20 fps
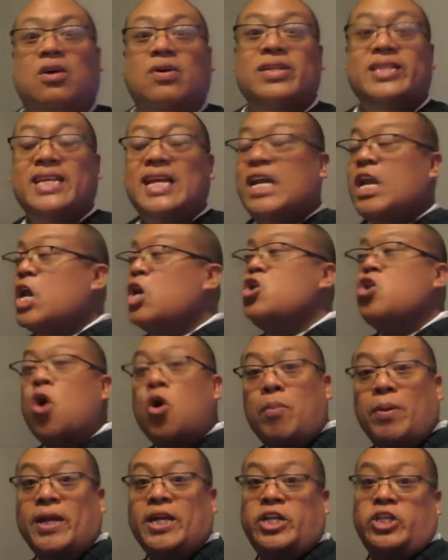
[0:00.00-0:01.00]
Once again,
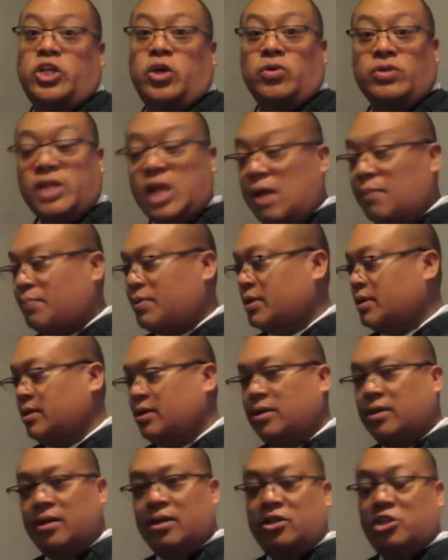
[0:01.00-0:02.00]
nobody shows up.
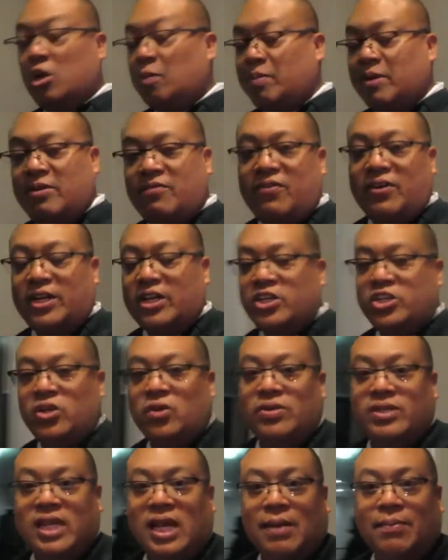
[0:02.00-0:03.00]
Nobody freaking
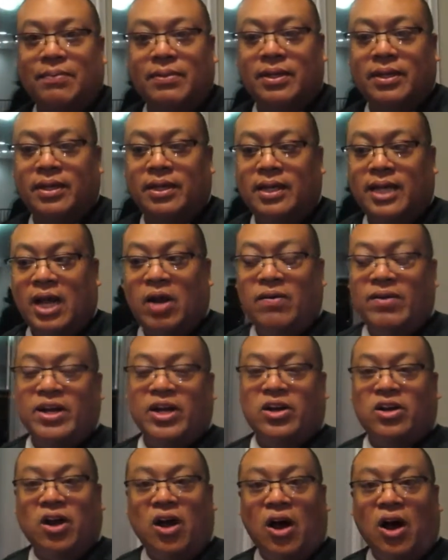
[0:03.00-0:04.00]
shows up. I don't
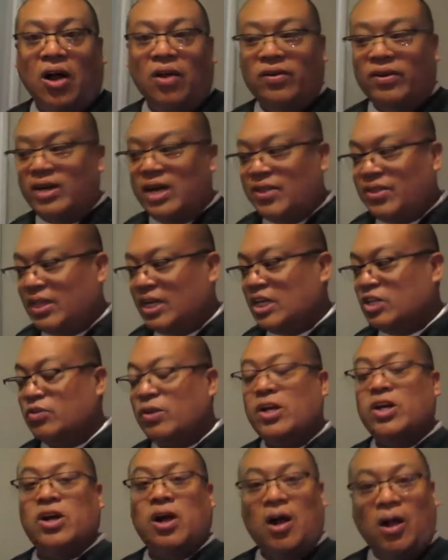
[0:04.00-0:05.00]
get a call or nothing.
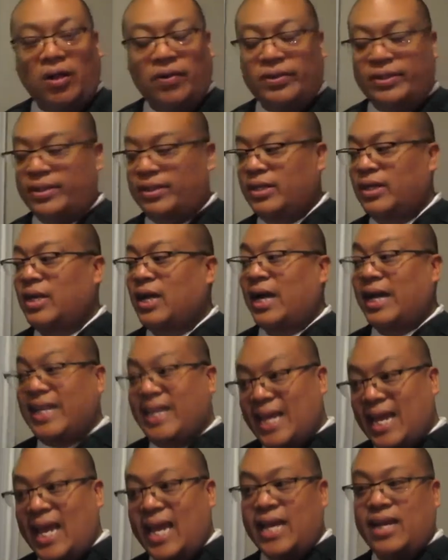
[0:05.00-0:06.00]
So I called
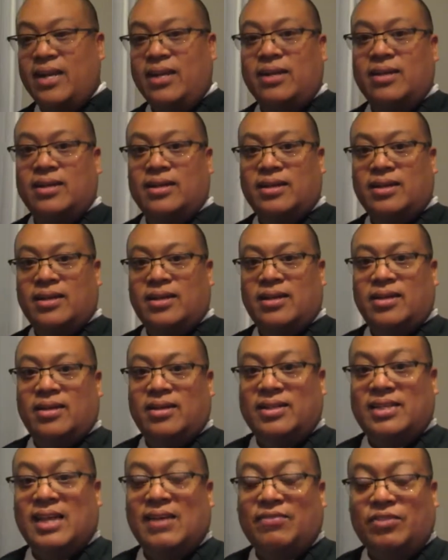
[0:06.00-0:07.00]
again
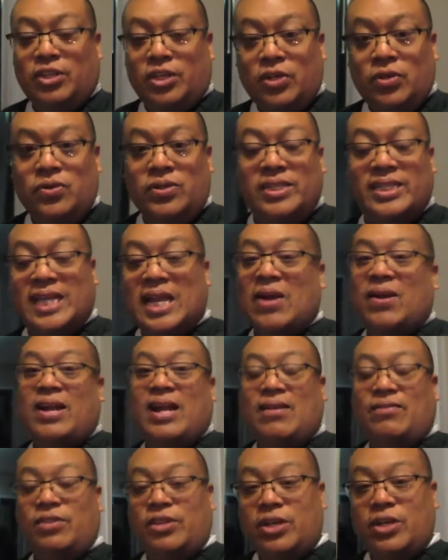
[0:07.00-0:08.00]
this afternoon,
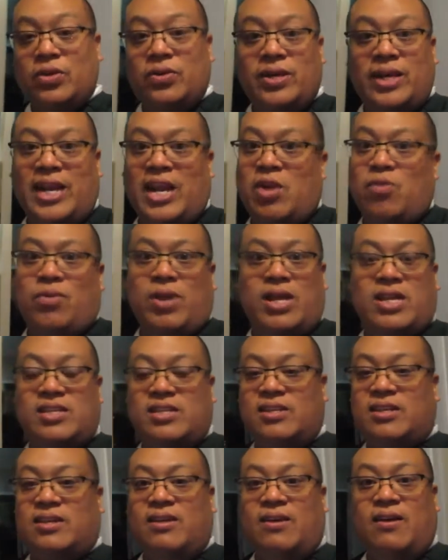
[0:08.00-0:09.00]
Saturday afternoon, and I
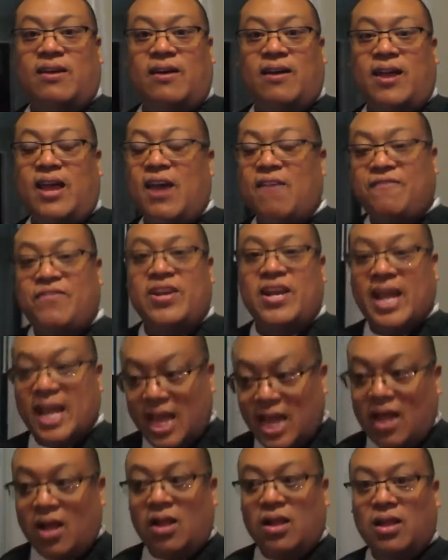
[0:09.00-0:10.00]
raised effing
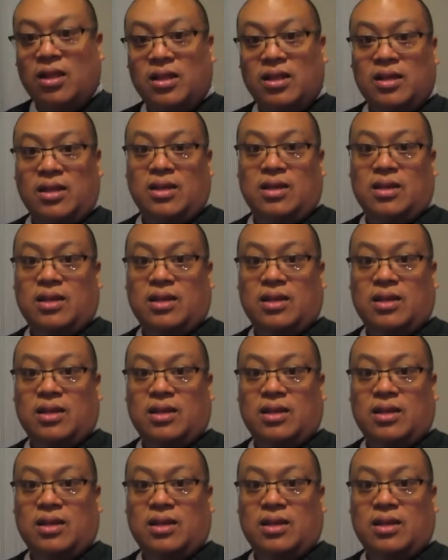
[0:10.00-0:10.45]
hell